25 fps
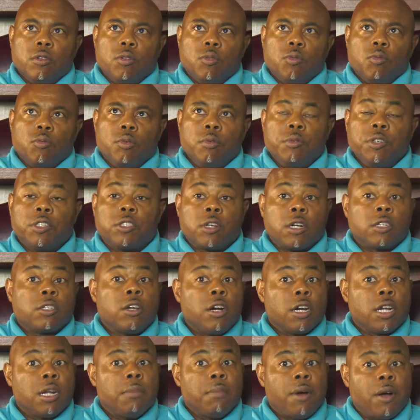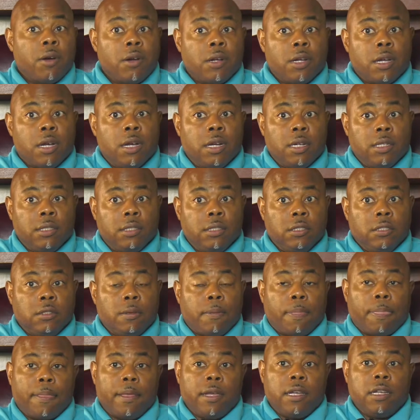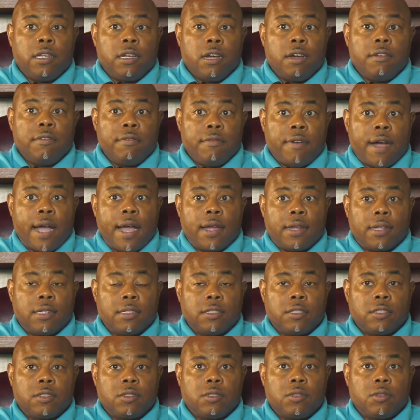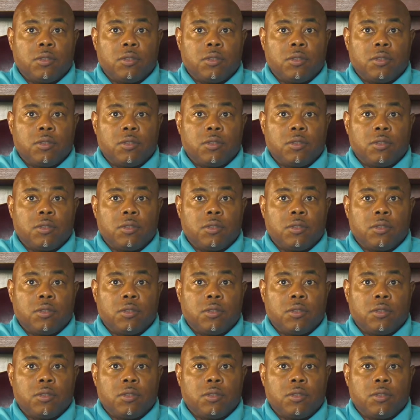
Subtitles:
when we start talking about guns, gun violence,